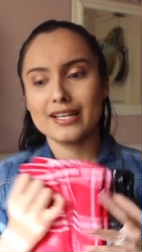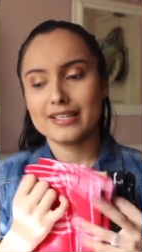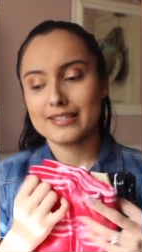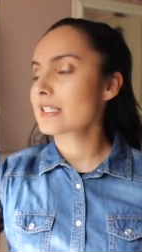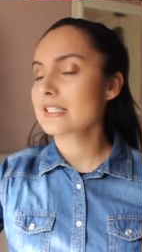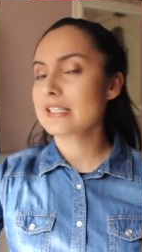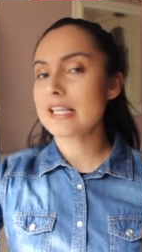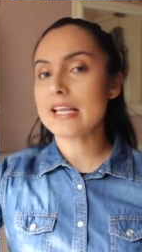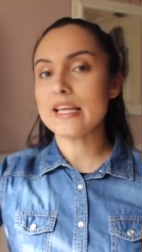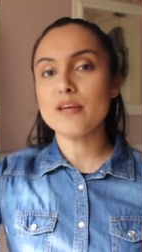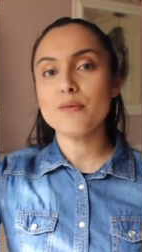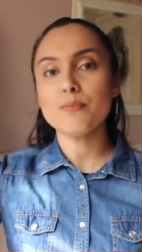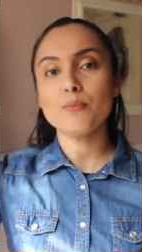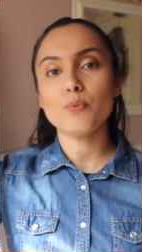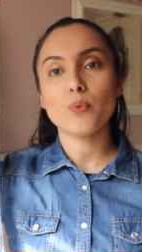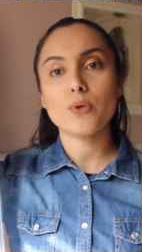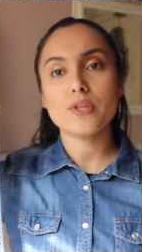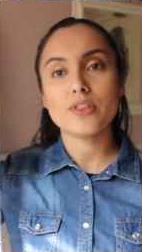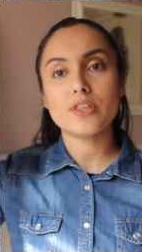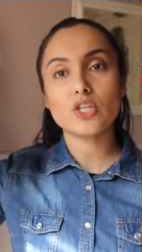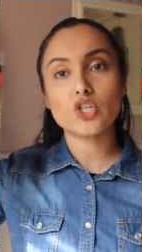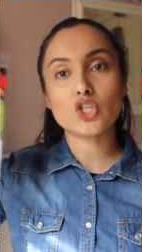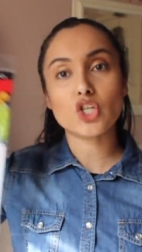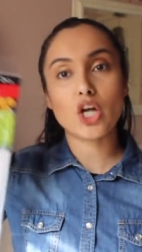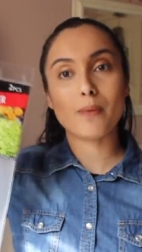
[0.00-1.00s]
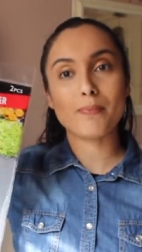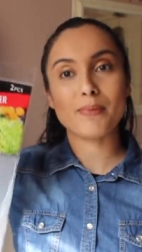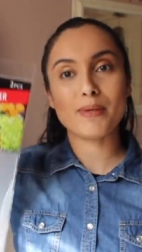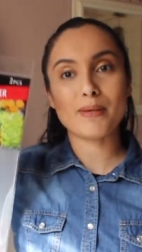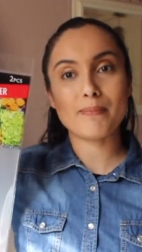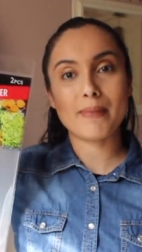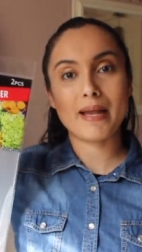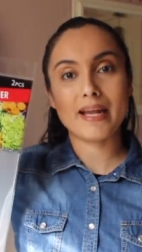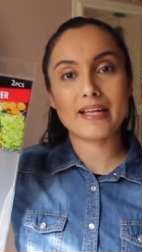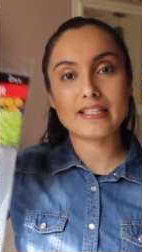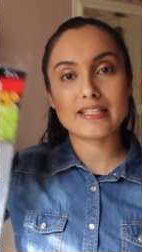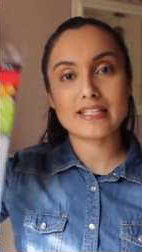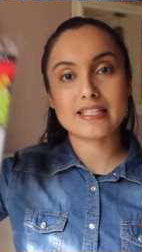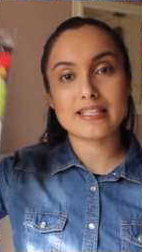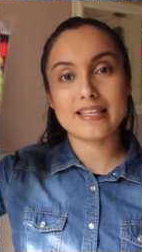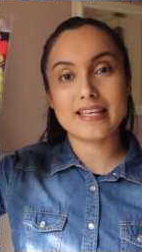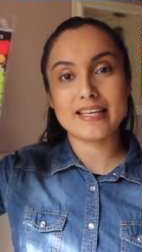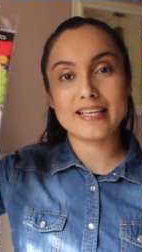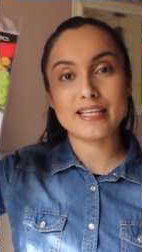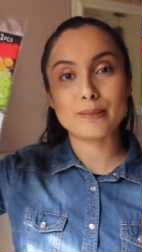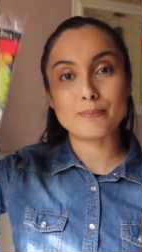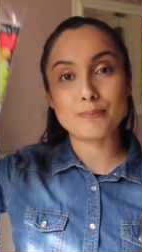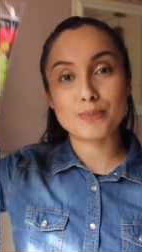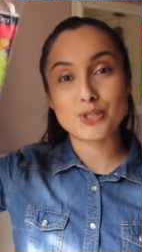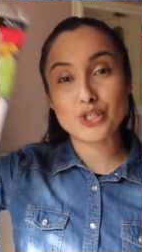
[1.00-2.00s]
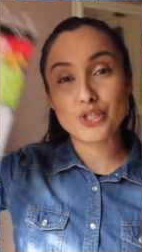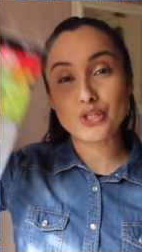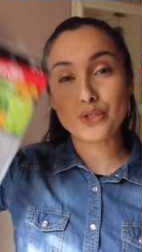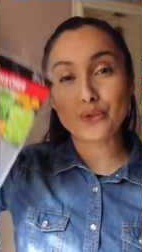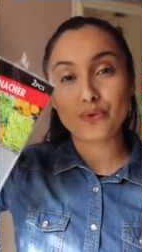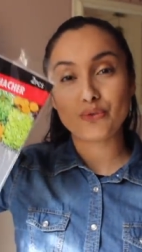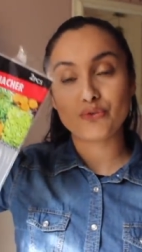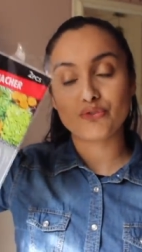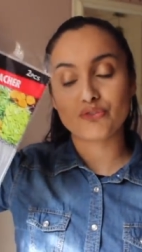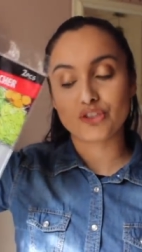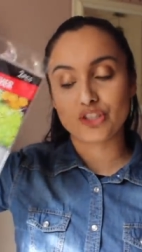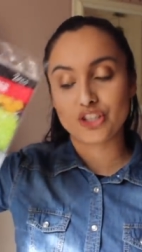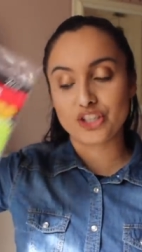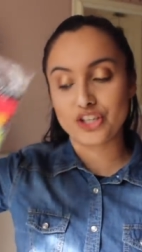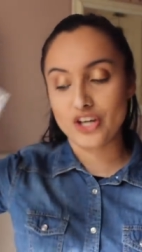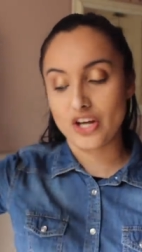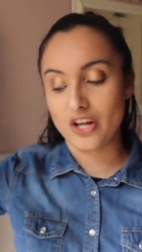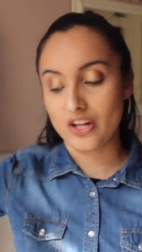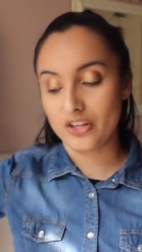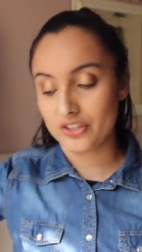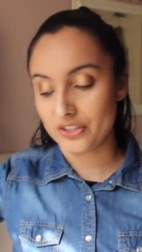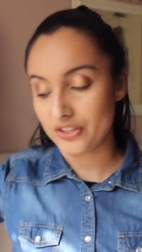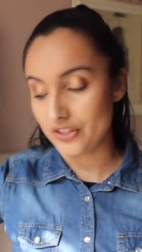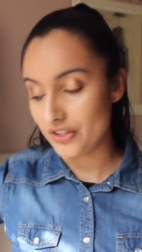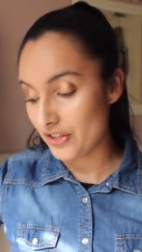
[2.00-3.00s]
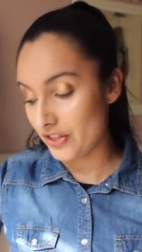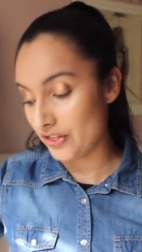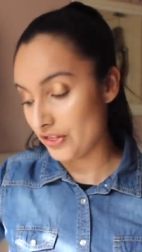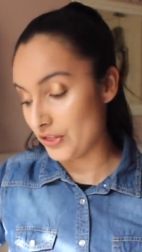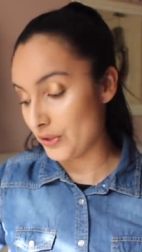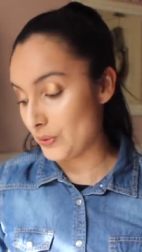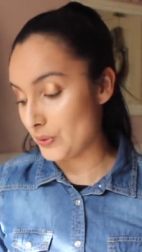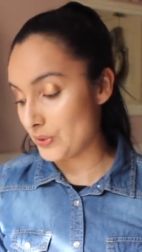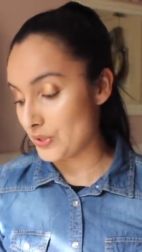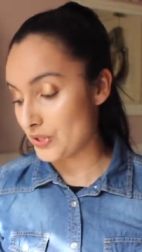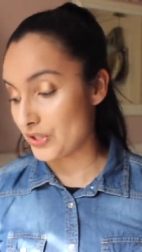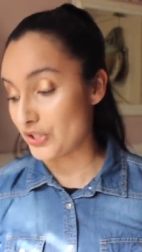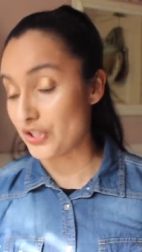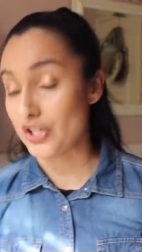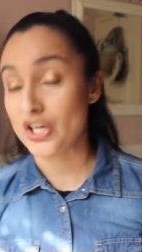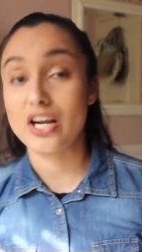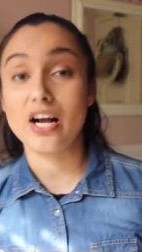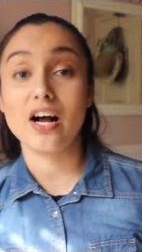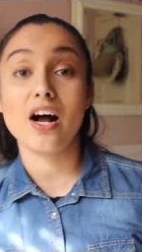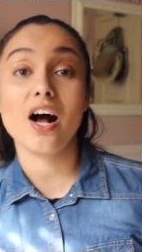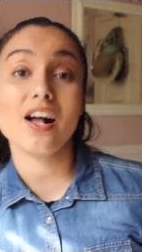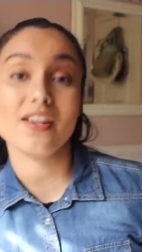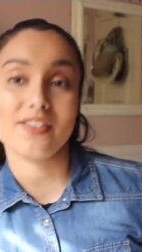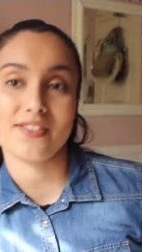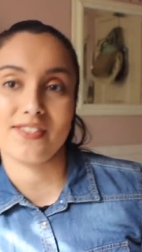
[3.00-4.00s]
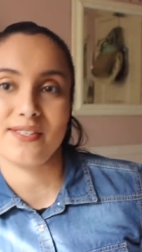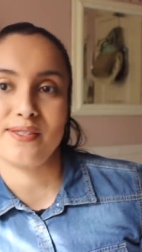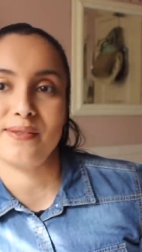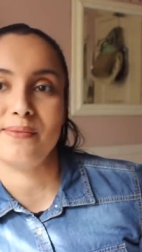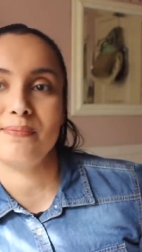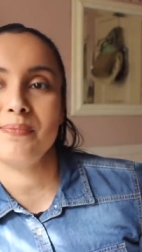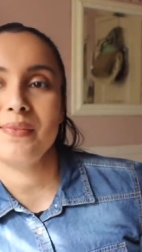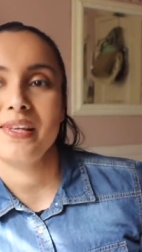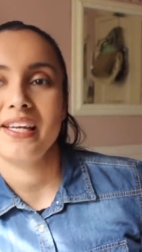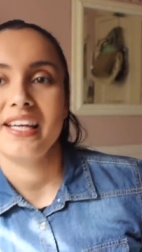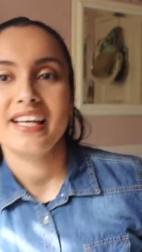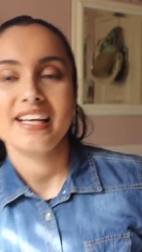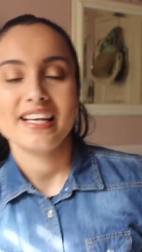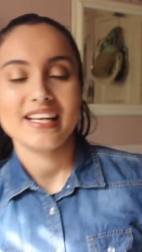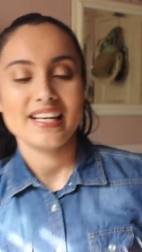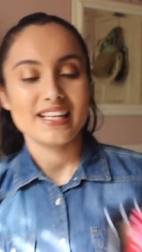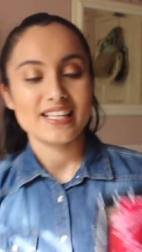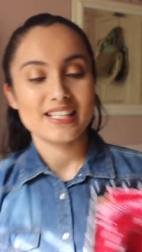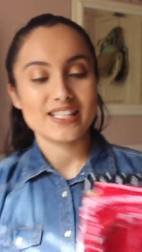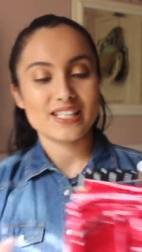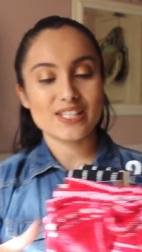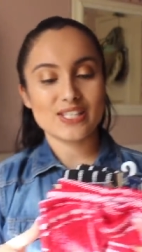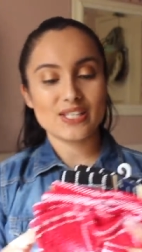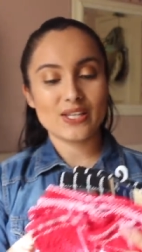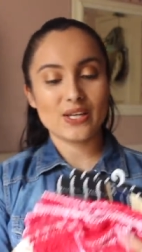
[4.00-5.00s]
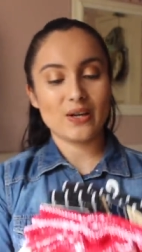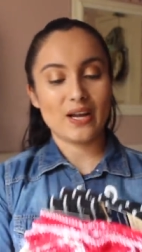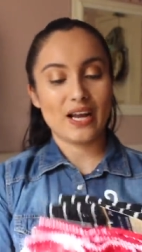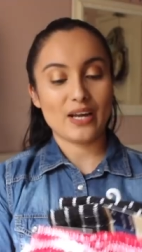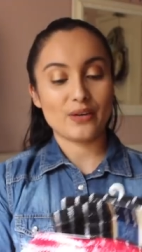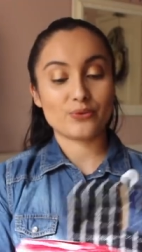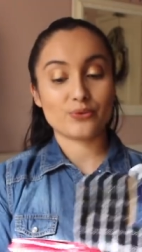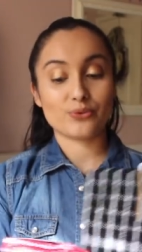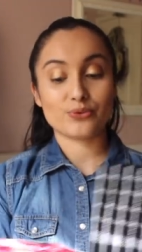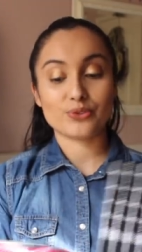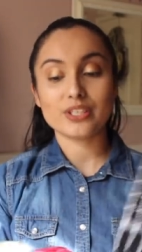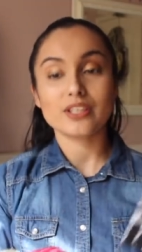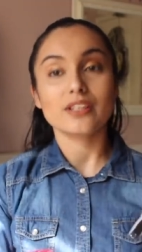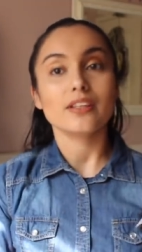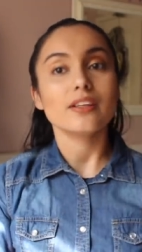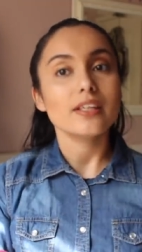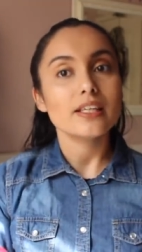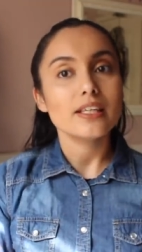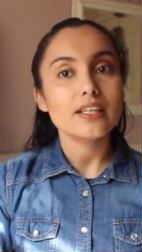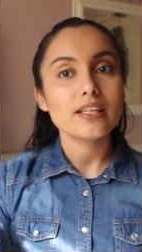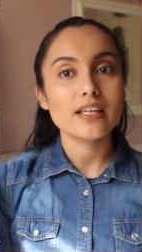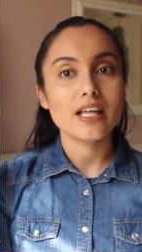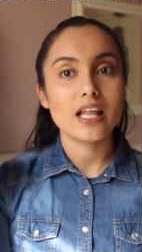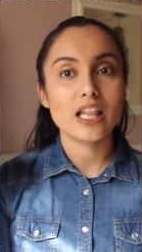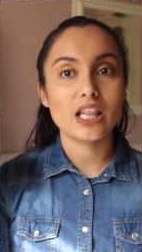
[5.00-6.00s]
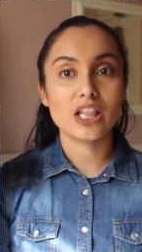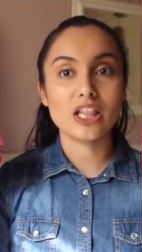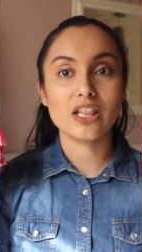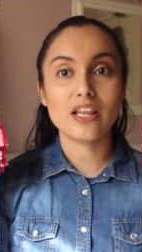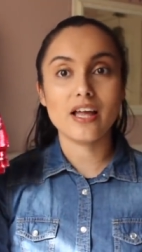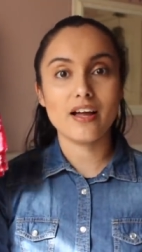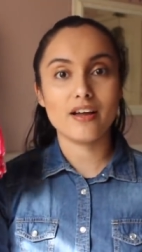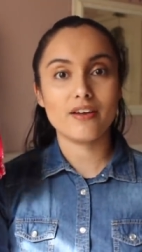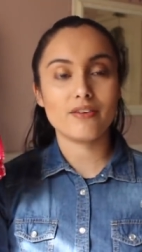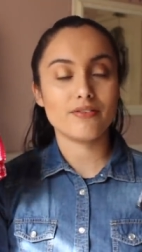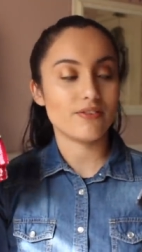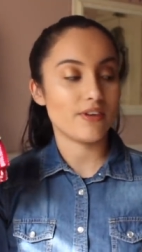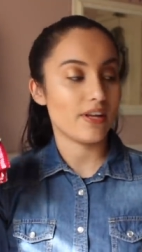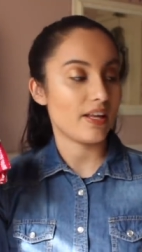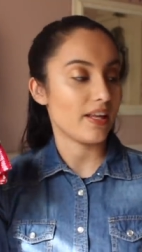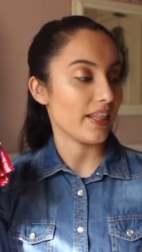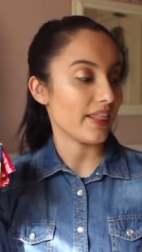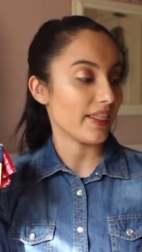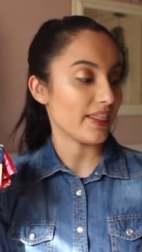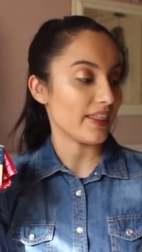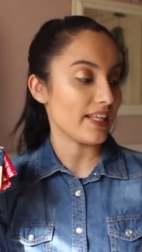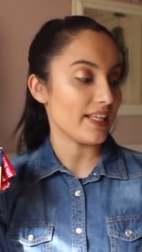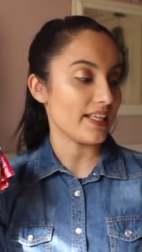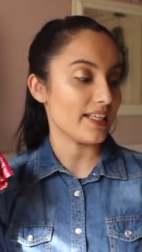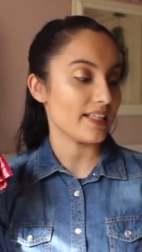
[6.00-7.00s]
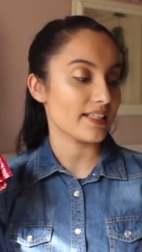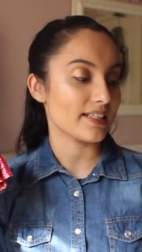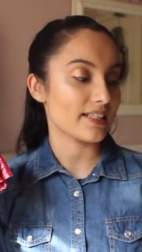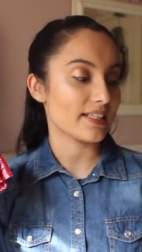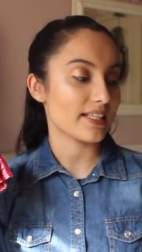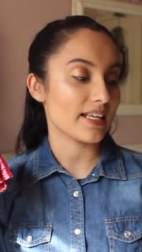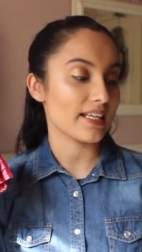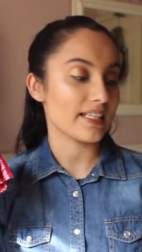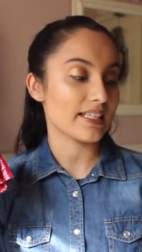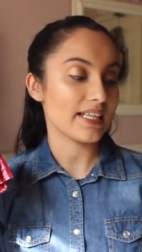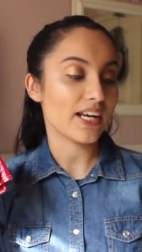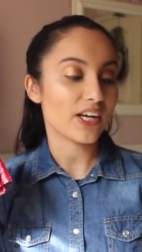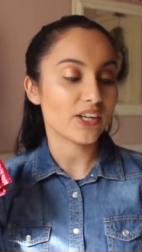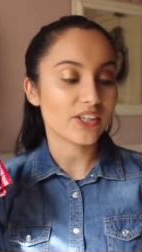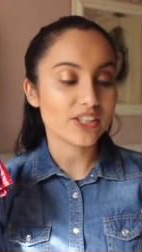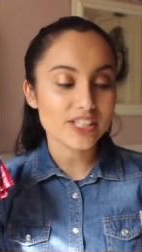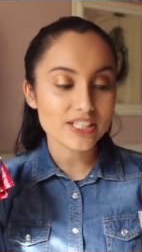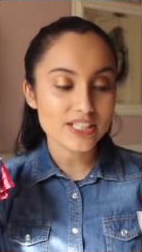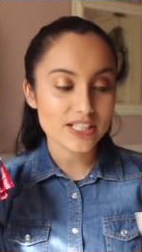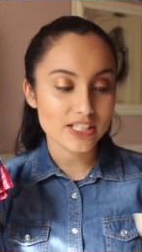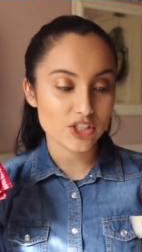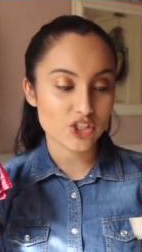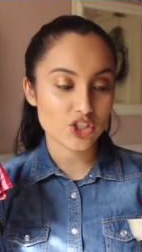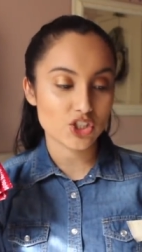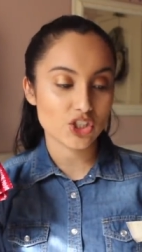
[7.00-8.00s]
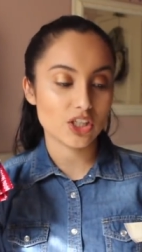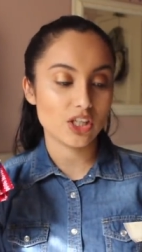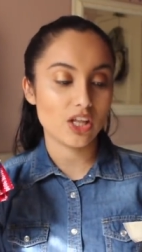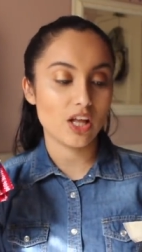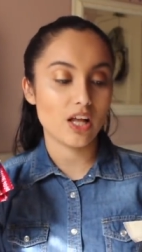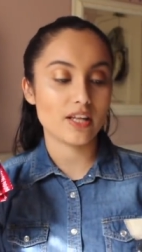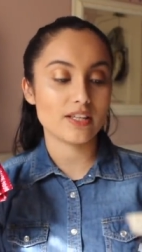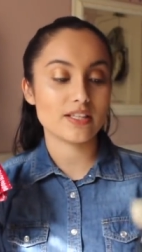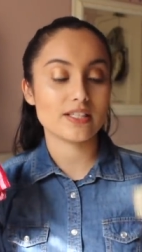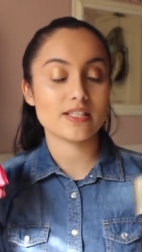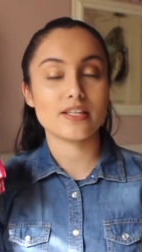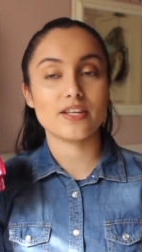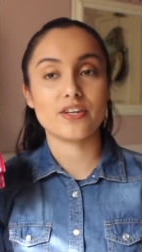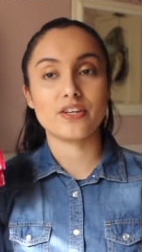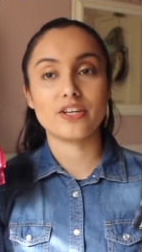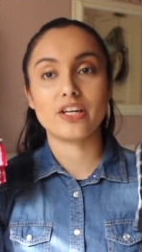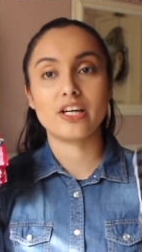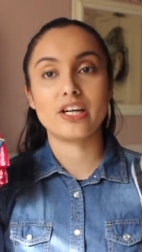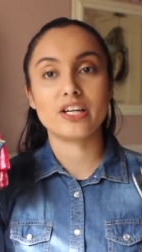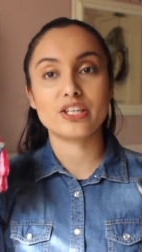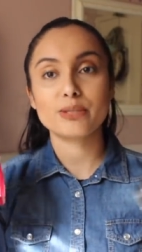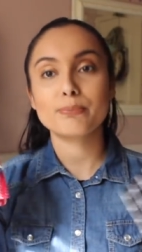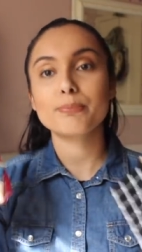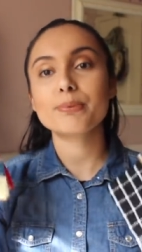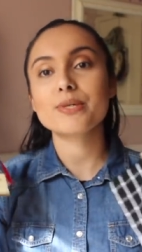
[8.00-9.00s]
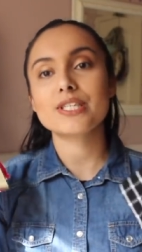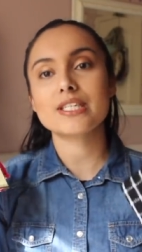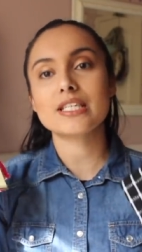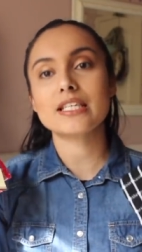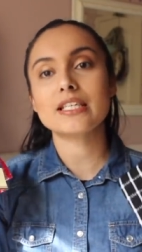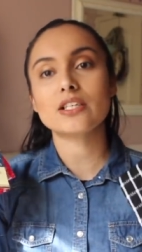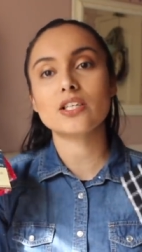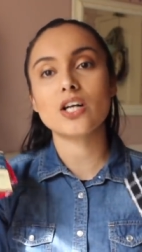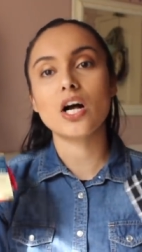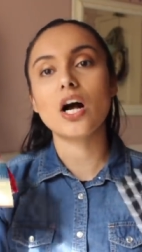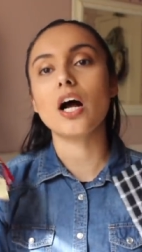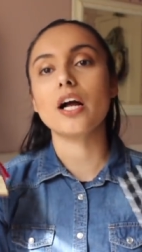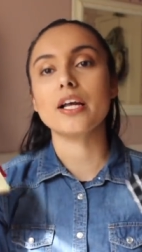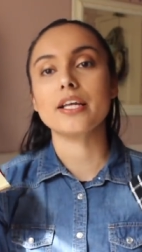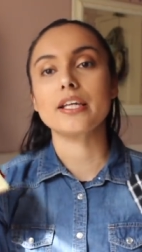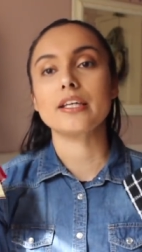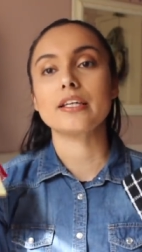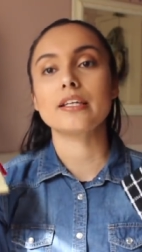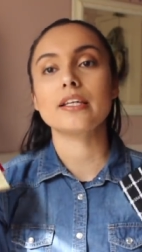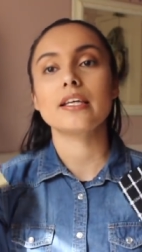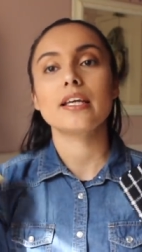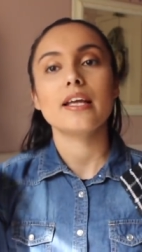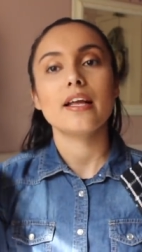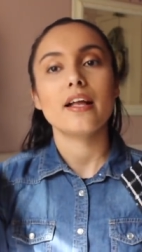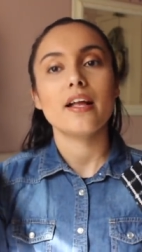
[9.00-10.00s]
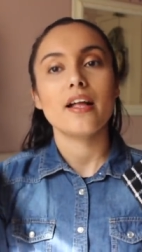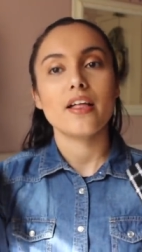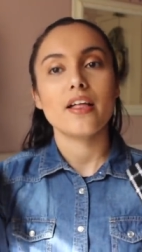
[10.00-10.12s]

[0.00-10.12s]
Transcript: Same with the chopping mats. They come two for $1, and those are awesome. So I really love these terry dishcloths. They're 100% cotton.